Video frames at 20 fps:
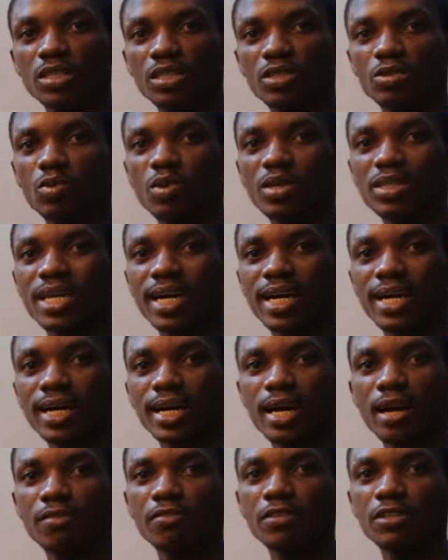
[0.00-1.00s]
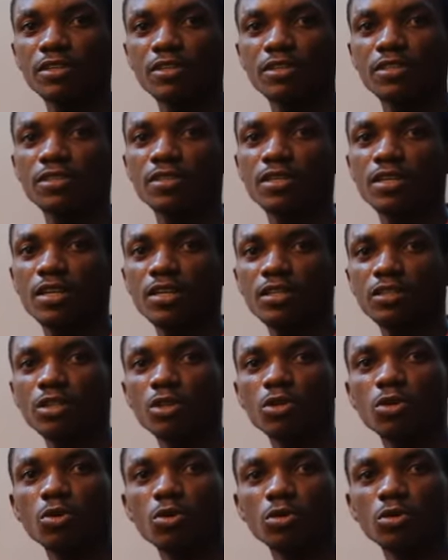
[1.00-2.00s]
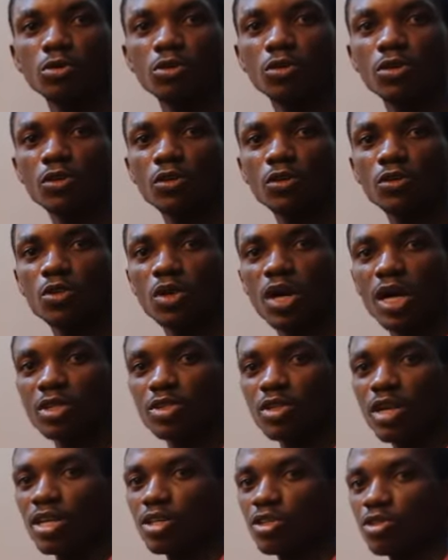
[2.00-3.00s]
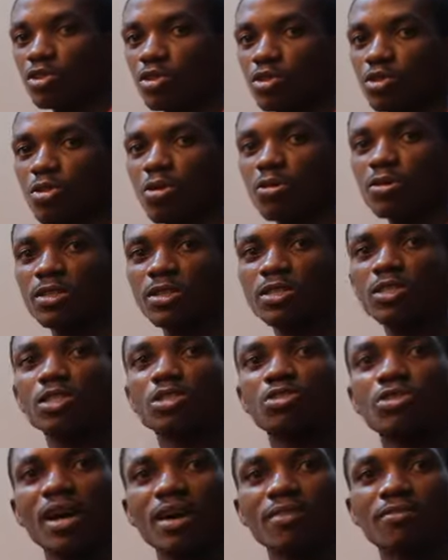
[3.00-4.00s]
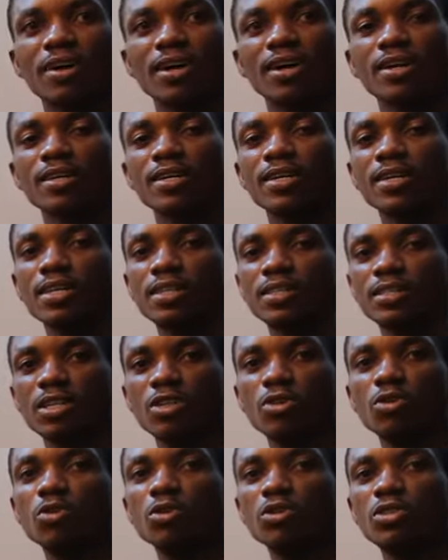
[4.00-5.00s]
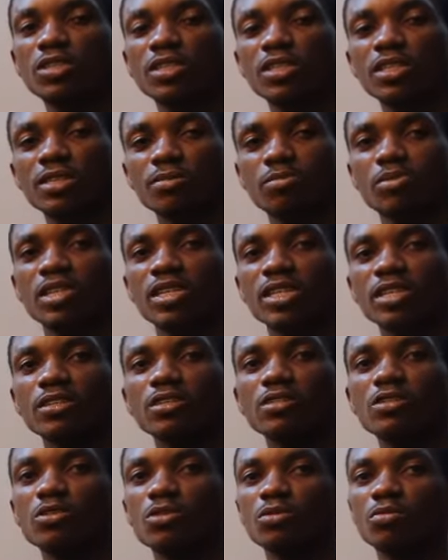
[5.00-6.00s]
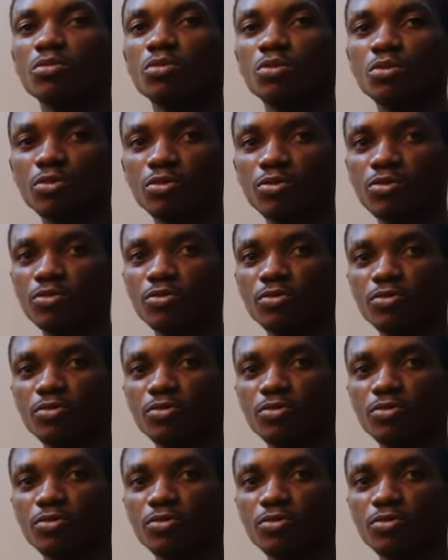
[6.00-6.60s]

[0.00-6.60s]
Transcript: It's the one that carries the load. So as you are turning the driver, the load begins to move.